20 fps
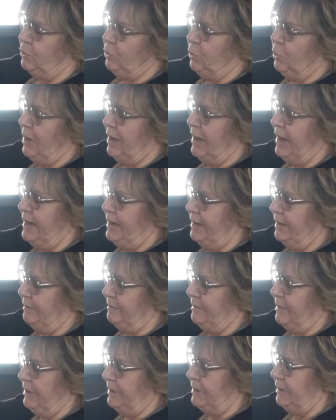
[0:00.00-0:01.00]
quite a
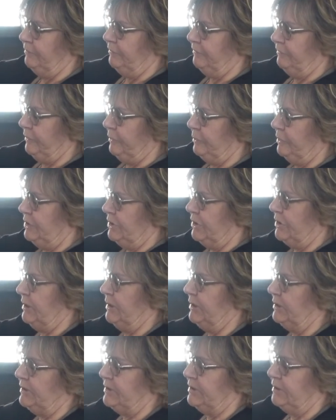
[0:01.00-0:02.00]
bit of
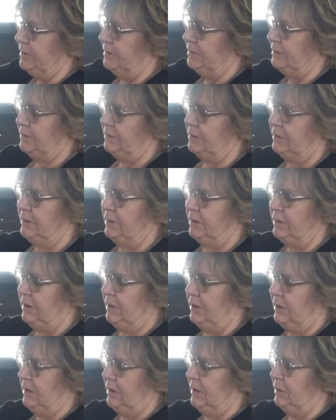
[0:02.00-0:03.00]
furnishings,
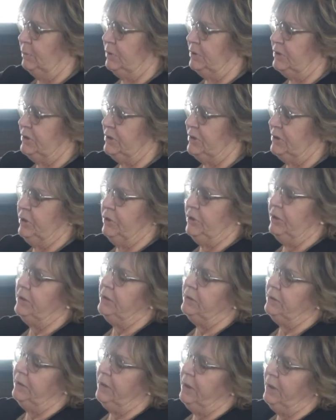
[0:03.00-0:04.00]
which is good.
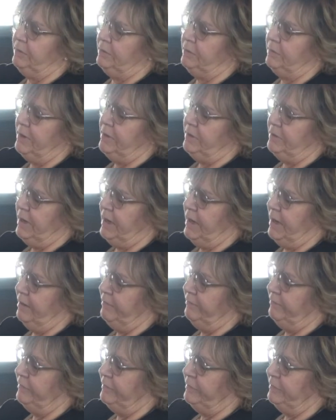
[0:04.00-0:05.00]
I would rather
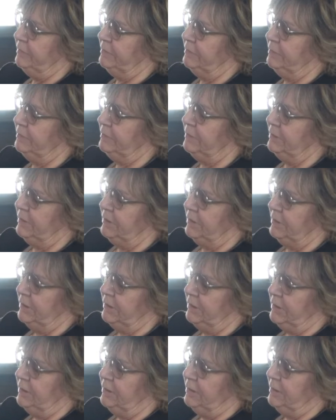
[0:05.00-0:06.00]
have
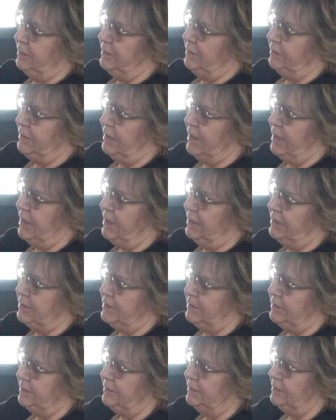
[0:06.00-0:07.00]
a lot
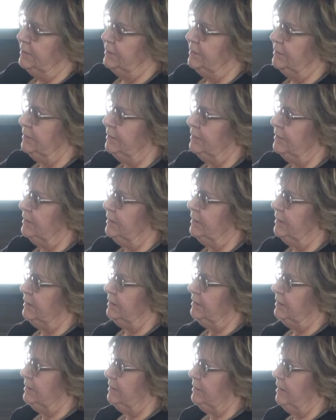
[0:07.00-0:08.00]

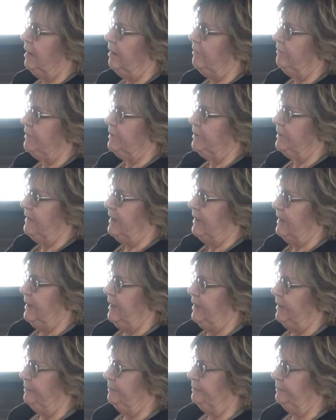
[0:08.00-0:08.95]
than not very many.